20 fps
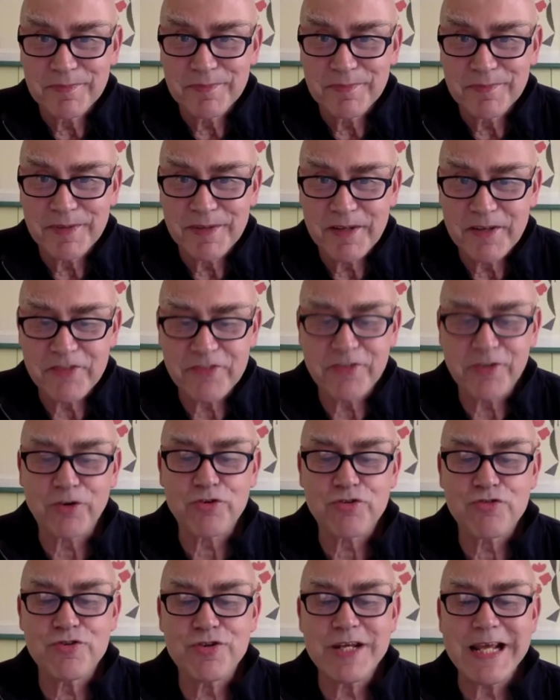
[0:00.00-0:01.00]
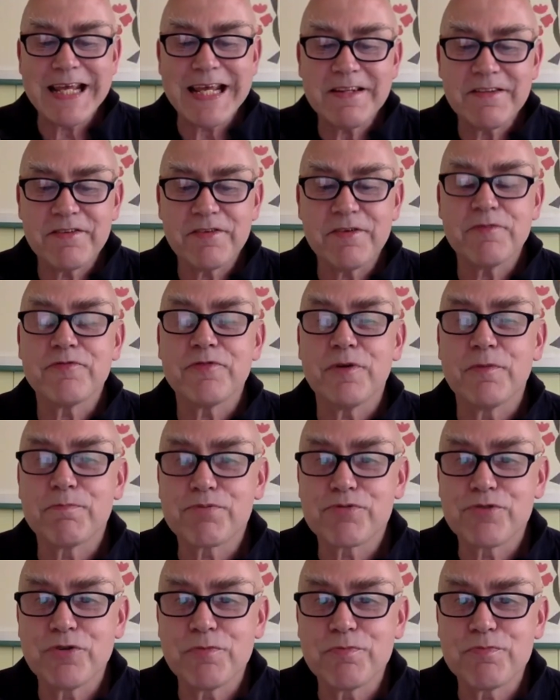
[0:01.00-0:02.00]
is the creative
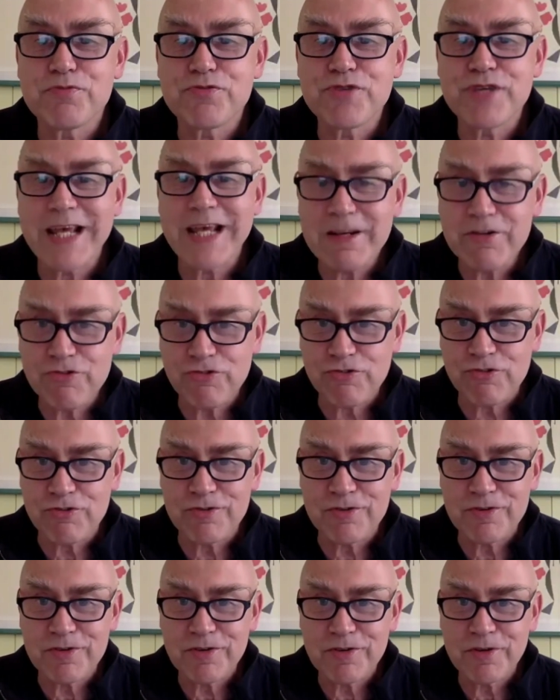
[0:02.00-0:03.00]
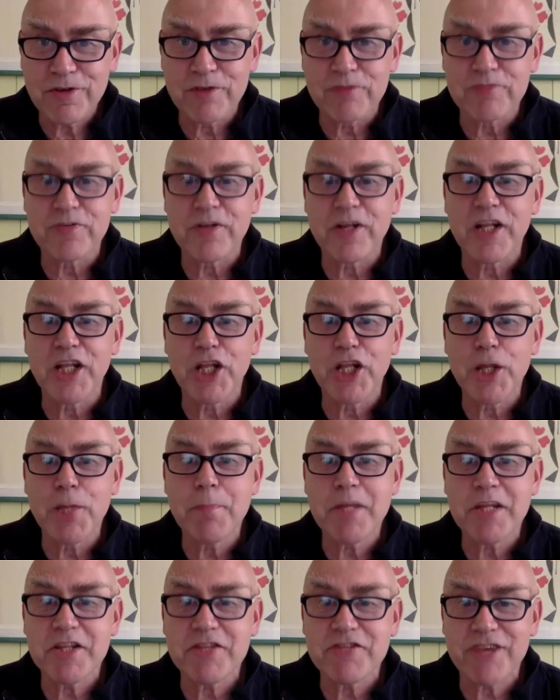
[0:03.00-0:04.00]
appropriation of
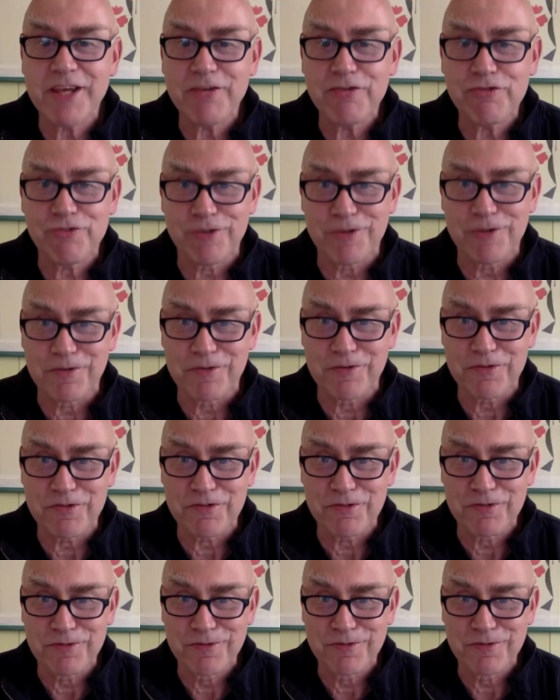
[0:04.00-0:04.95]
limitations.